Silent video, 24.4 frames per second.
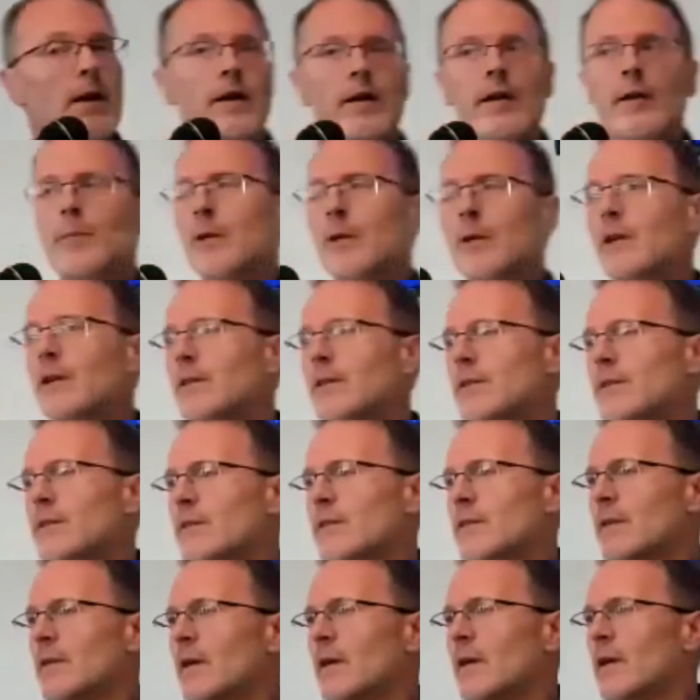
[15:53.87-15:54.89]

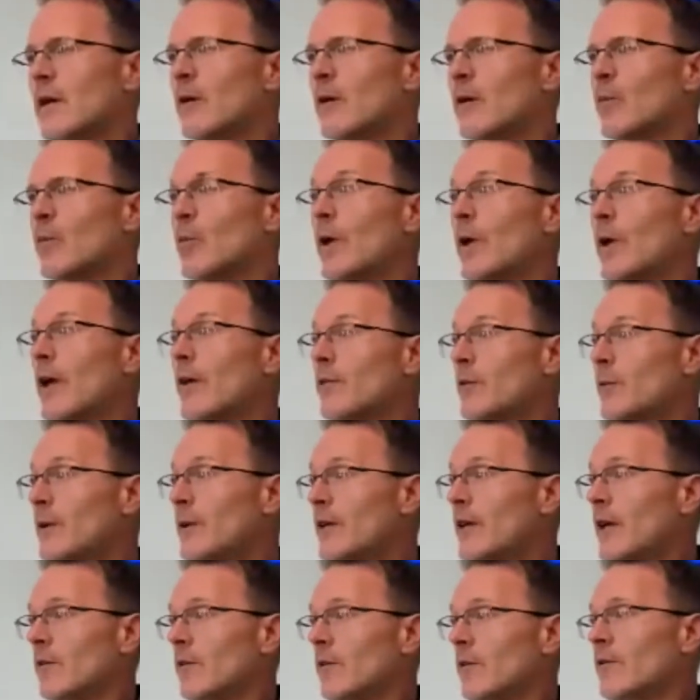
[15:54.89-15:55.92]
Immanence, we have to be
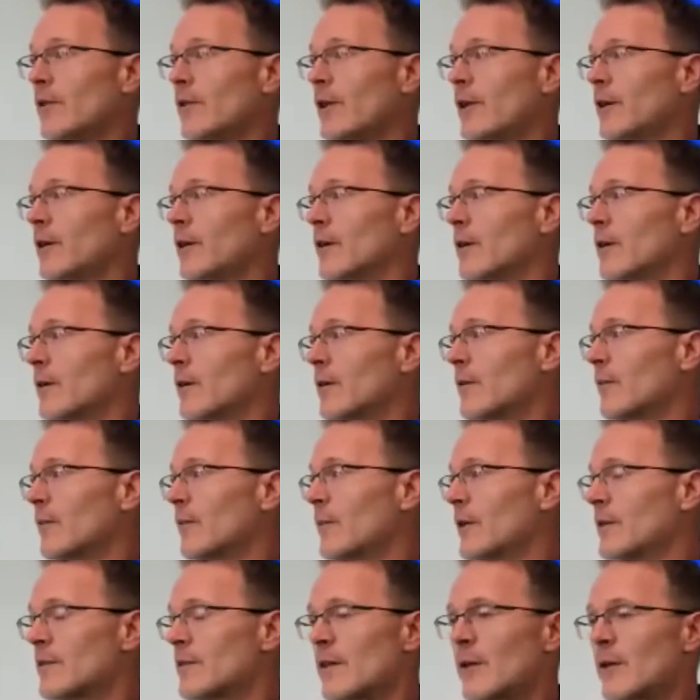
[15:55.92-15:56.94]
careful here,
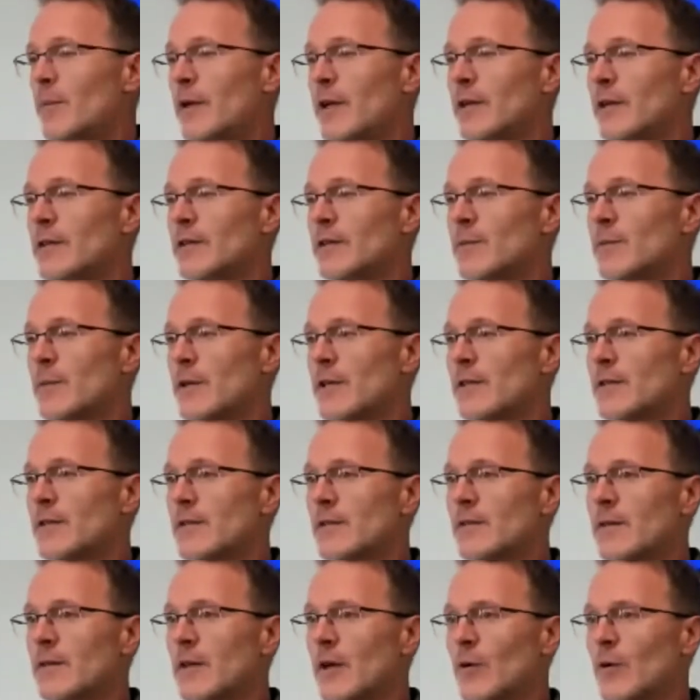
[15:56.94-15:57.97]
because immanence
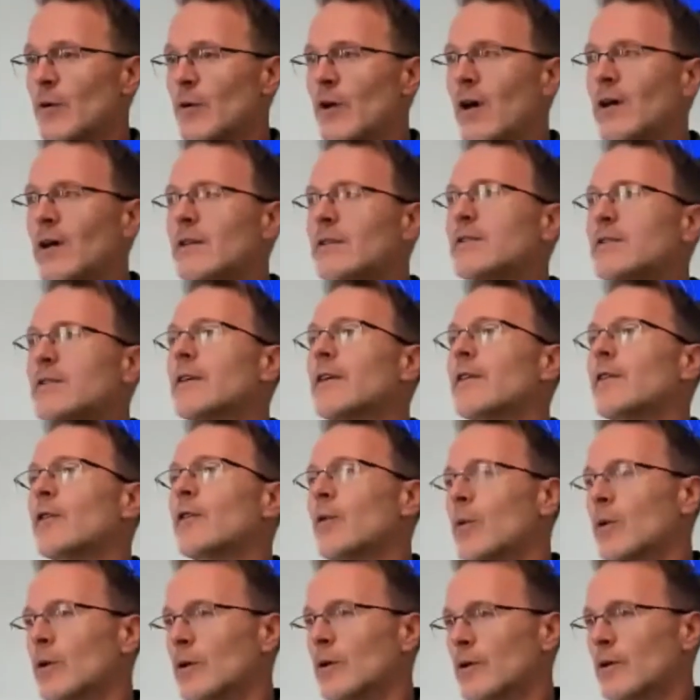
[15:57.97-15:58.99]
means God is in the
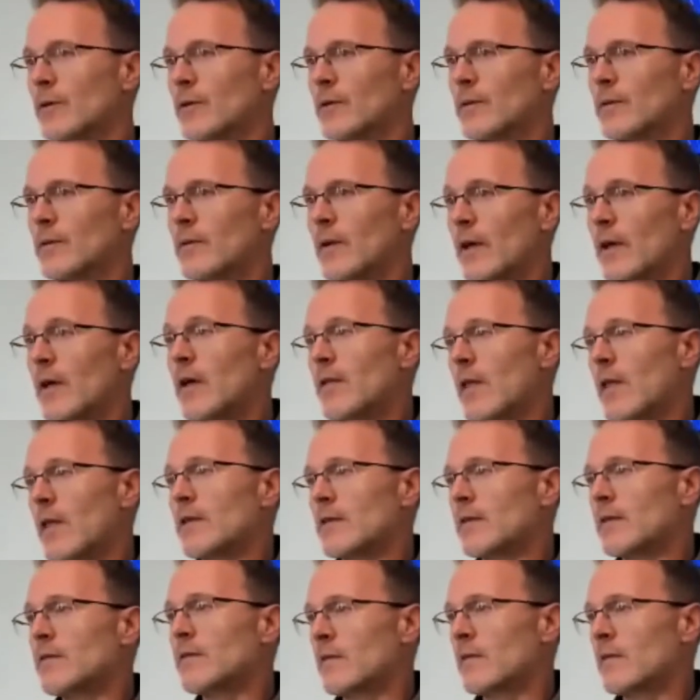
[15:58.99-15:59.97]
world, and that